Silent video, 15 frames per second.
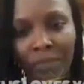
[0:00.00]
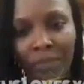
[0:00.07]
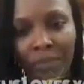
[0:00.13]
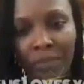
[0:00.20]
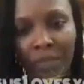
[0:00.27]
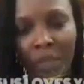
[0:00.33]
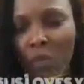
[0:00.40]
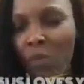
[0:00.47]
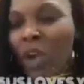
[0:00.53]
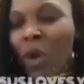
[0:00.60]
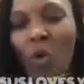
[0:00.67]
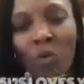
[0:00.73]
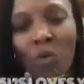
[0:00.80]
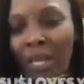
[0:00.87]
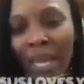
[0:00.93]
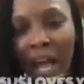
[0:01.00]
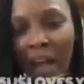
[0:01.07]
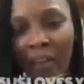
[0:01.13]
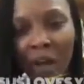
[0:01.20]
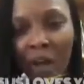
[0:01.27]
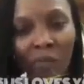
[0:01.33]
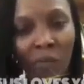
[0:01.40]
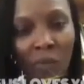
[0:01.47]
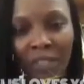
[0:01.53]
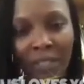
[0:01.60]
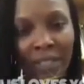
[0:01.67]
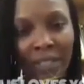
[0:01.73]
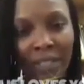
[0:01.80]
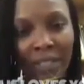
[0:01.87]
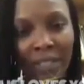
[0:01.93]
We only have our
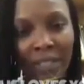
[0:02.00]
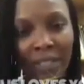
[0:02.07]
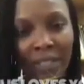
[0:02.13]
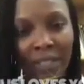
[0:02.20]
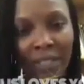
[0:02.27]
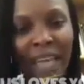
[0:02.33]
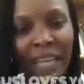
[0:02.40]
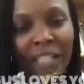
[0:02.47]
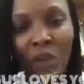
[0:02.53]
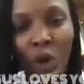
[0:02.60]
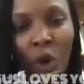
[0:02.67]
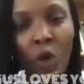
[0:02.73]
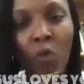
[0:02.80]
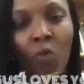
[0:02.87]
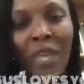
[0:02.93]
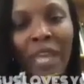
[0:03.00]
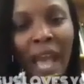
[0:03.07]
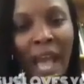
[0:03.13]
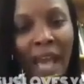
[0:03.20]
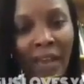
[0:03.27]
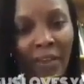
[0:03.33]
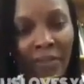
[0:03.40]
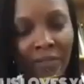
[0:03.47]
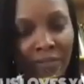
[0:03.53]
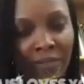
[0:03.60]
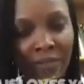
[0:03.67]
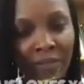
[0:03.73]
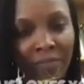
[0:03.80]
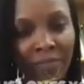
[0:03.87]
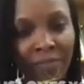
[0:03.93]
voices. That is all we have.
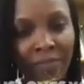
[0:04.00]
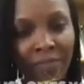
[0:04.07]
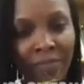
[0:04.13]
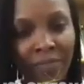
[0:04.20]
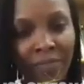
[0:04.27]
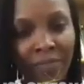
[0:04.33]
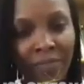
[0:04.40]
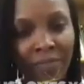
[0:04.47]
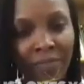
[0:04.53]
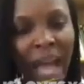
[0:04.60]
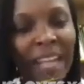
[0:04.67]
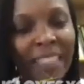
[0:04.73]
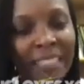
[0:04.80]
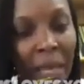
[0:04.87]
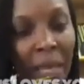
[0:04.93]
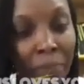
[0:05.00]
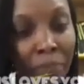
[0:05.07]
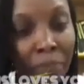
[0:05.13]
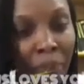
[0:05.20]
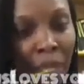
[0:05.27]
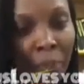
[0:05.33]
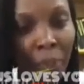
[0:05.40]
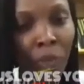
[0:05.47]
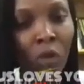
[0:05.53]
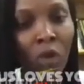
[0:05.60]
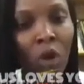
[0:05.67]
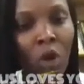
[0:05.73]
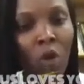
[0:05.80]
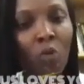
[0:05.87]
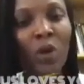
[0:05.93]
As a people,
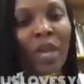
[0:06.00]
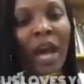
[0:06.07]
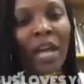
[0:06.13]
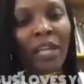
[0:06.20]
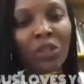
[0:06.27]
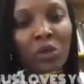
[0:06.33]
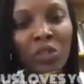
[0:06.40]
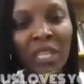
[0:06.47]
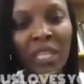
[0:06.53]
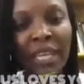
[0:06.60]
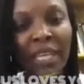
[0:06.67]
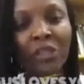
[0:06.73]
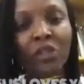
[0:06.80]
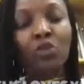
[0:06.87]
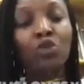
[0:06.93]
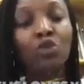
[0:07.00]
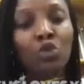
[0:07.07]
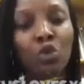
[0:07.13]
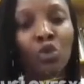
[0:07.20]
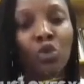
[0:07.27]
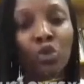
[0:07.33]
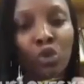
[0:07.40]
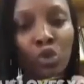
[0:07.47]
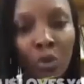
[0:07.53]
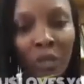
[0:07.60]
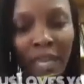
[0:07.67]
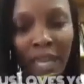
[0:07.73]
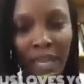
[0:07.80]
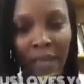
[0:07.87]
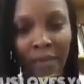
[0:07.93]
we are using it to
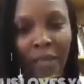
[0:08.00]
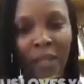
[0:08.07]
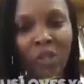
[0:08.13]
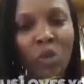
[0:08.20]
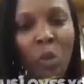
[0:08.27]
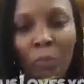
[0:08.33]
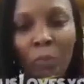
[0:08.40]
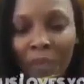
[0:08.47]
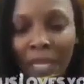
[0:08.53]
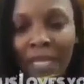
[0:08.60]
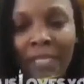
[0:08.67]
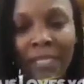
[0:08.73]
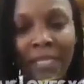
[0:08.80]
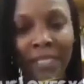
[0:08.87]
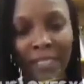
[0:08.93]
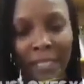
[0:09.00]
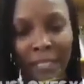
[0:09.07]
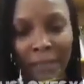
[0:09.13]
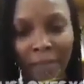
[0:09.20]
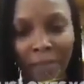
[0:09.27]
sorosoke. So please listen.